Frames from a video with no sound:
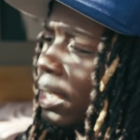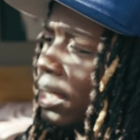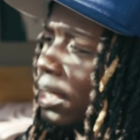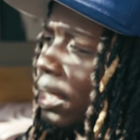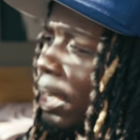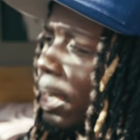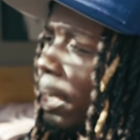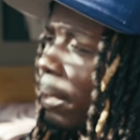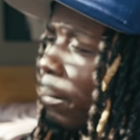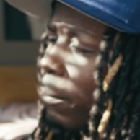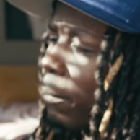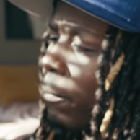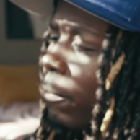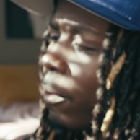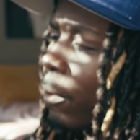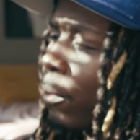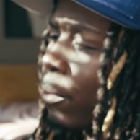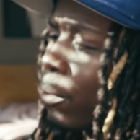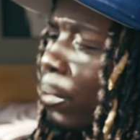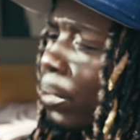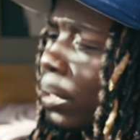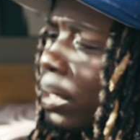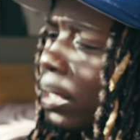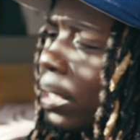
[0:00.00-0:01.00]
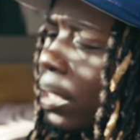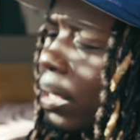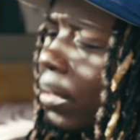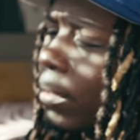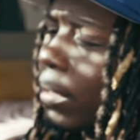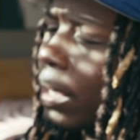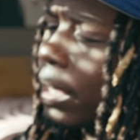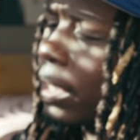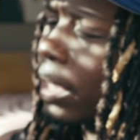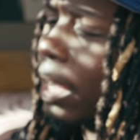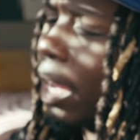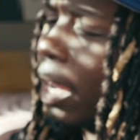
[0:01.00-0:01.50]
taking photos and stuff
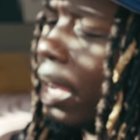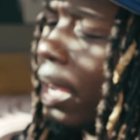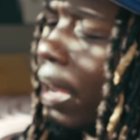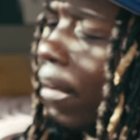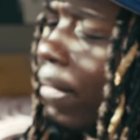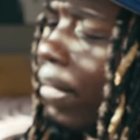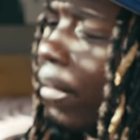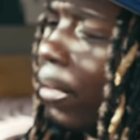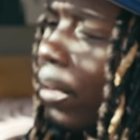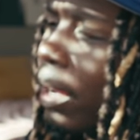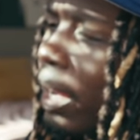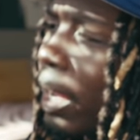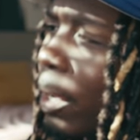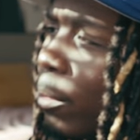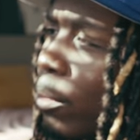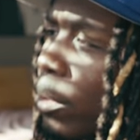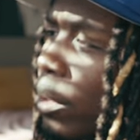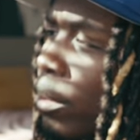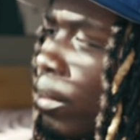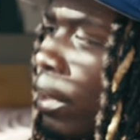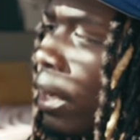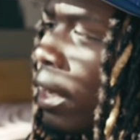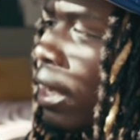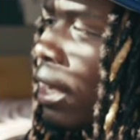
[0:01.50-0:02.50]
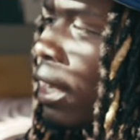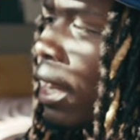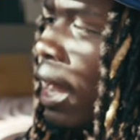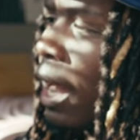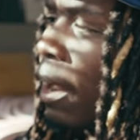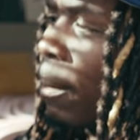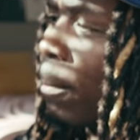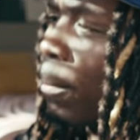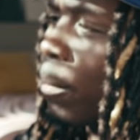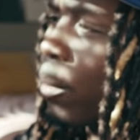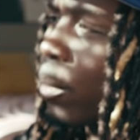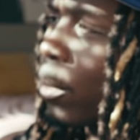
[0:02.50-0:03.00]
like that. I felt like it was a
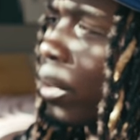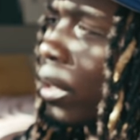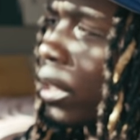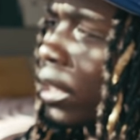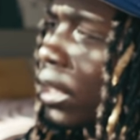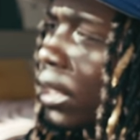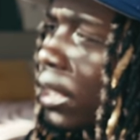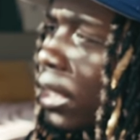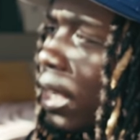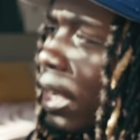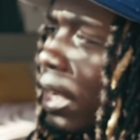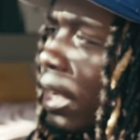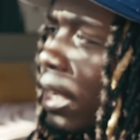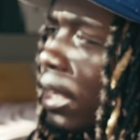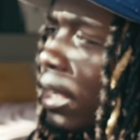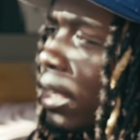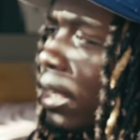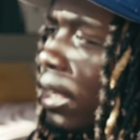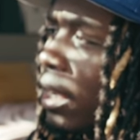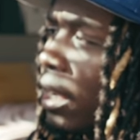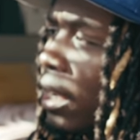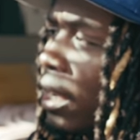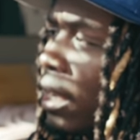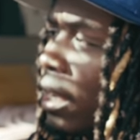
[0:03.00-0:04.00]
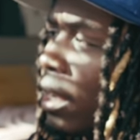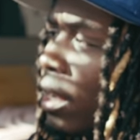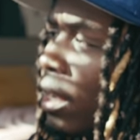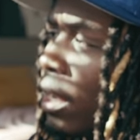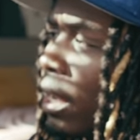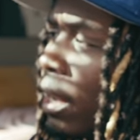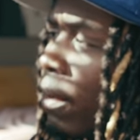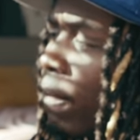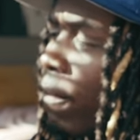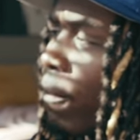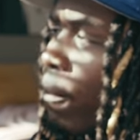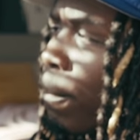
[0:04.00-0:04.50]
lot more just like
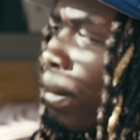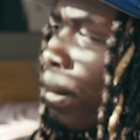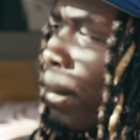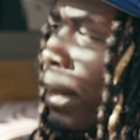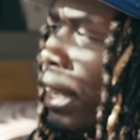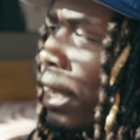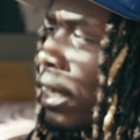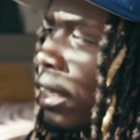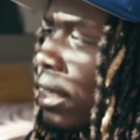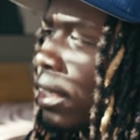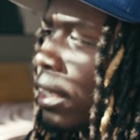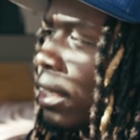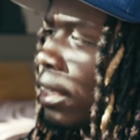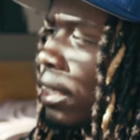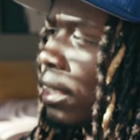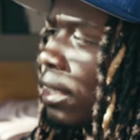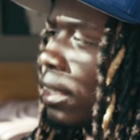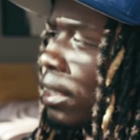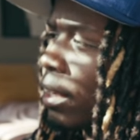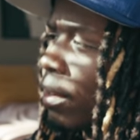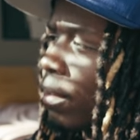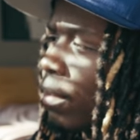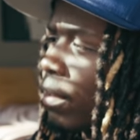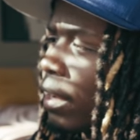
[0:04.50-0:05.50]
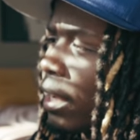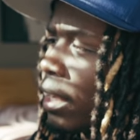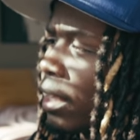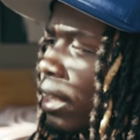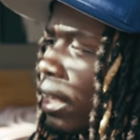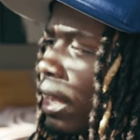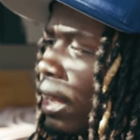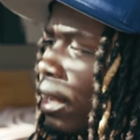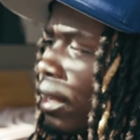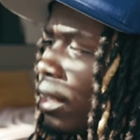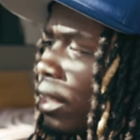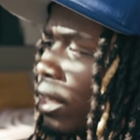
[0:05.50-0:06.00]
information and stuff like
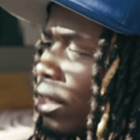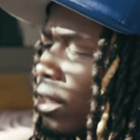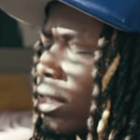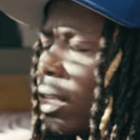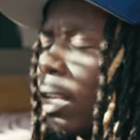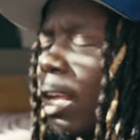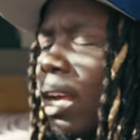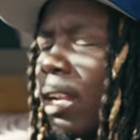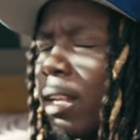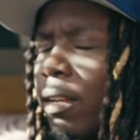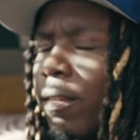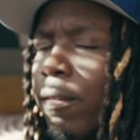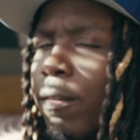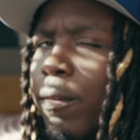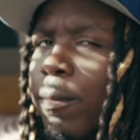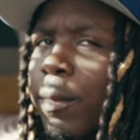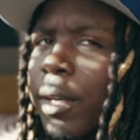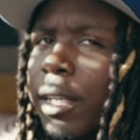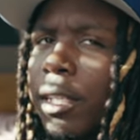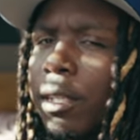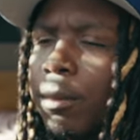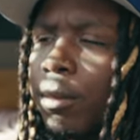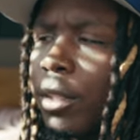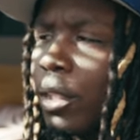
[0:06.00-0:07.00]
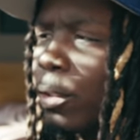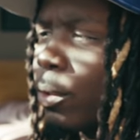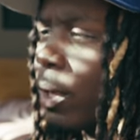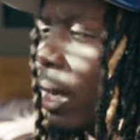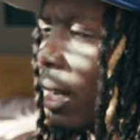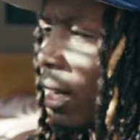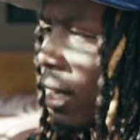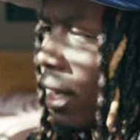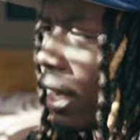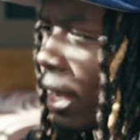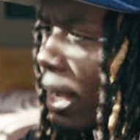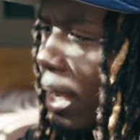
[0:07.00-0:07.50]
that. There's a lot of information, but you
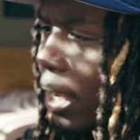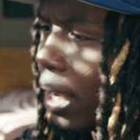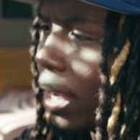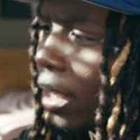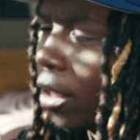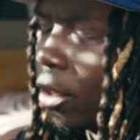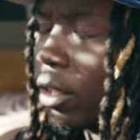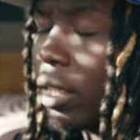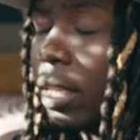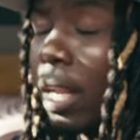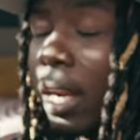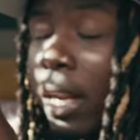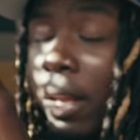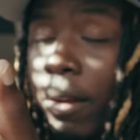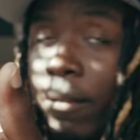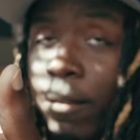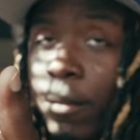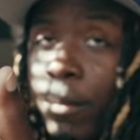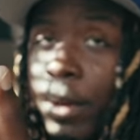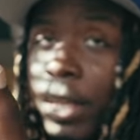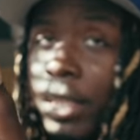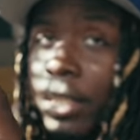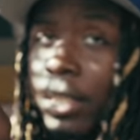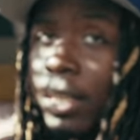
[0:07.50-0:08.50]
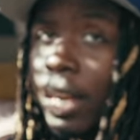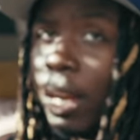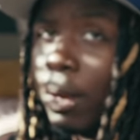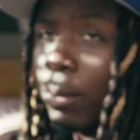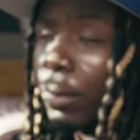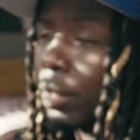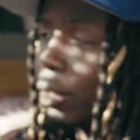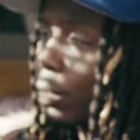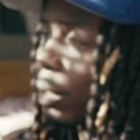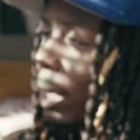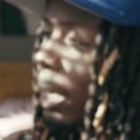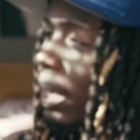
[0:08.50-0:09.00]
kind of like, there's a lot of information now,
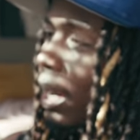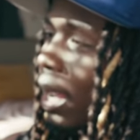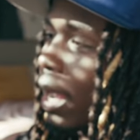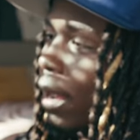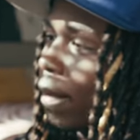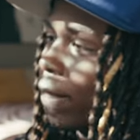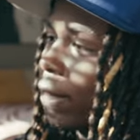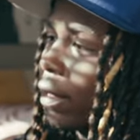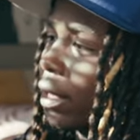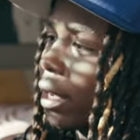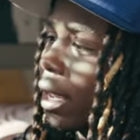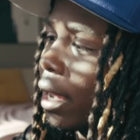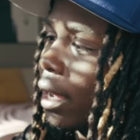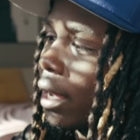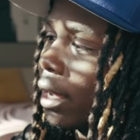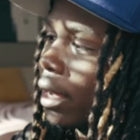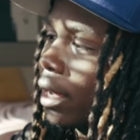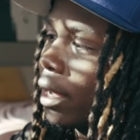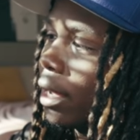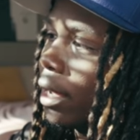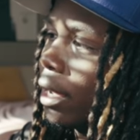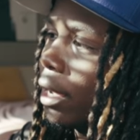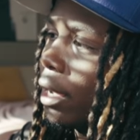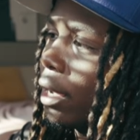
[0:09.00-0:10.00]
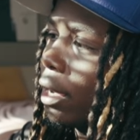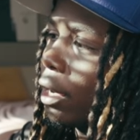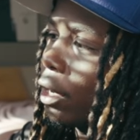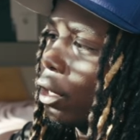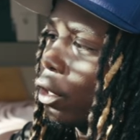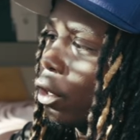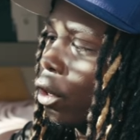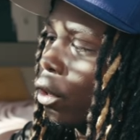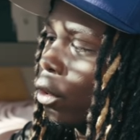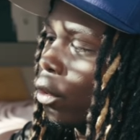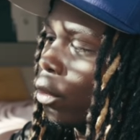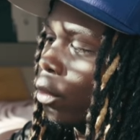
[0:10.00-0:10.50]
but you kind of have to like
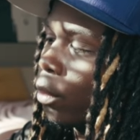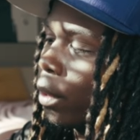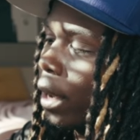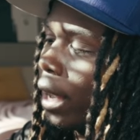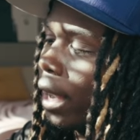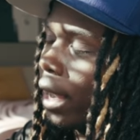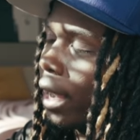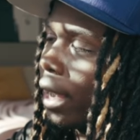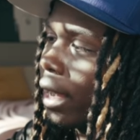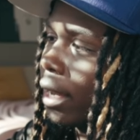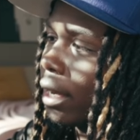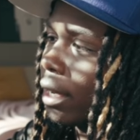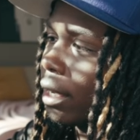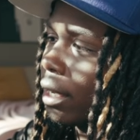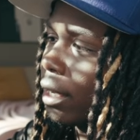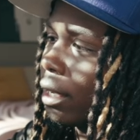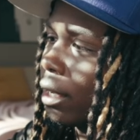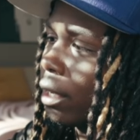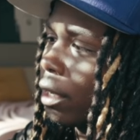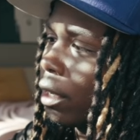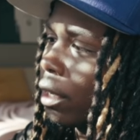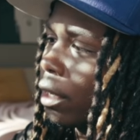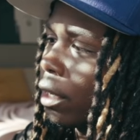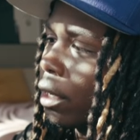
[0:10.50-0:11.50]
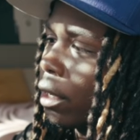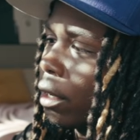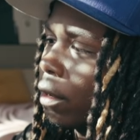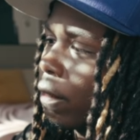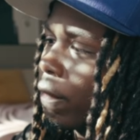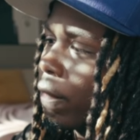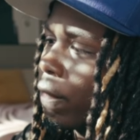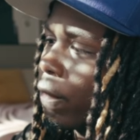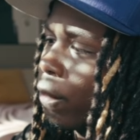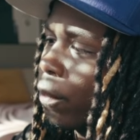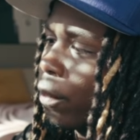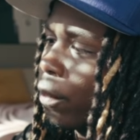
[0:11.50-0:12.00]
go and
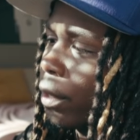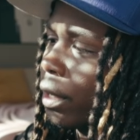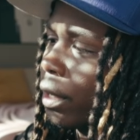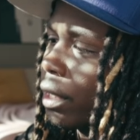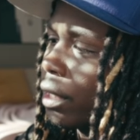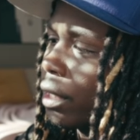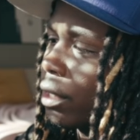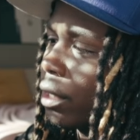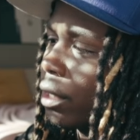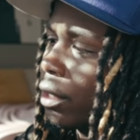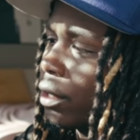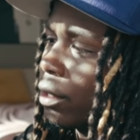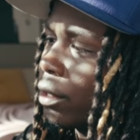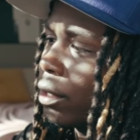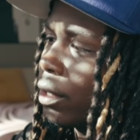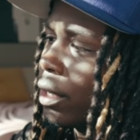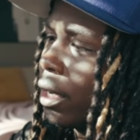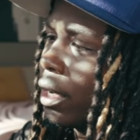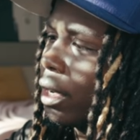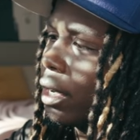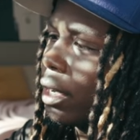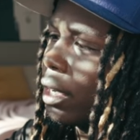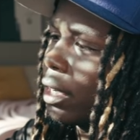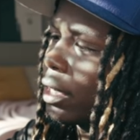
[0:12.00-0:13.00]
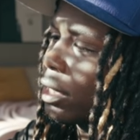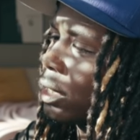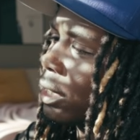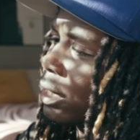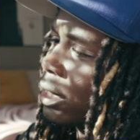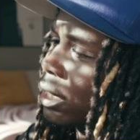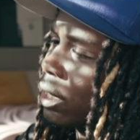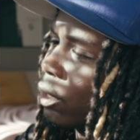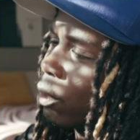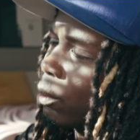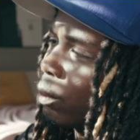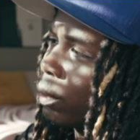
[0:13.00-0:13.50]
look for it. So it's
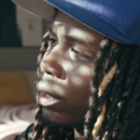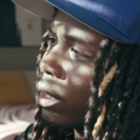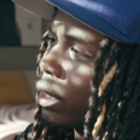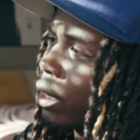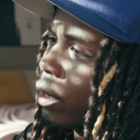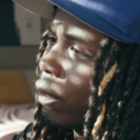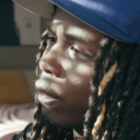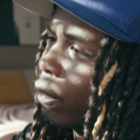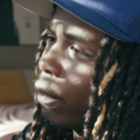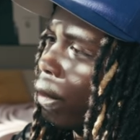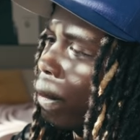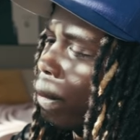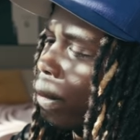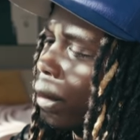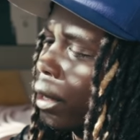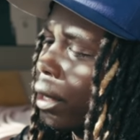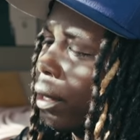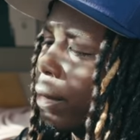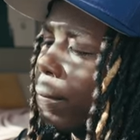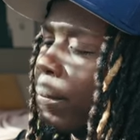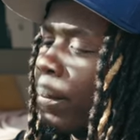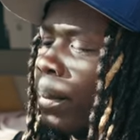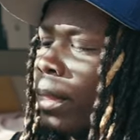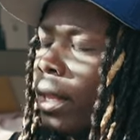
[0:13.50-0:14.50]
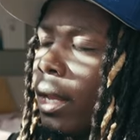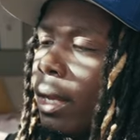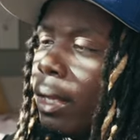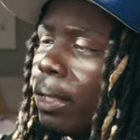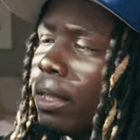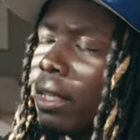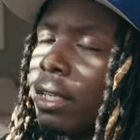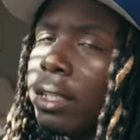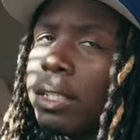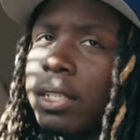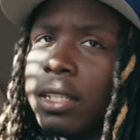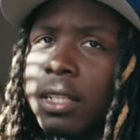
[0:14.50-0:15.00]
just a little bit different, but
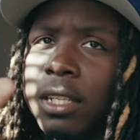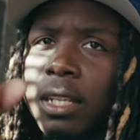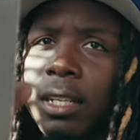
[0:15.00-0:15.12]
this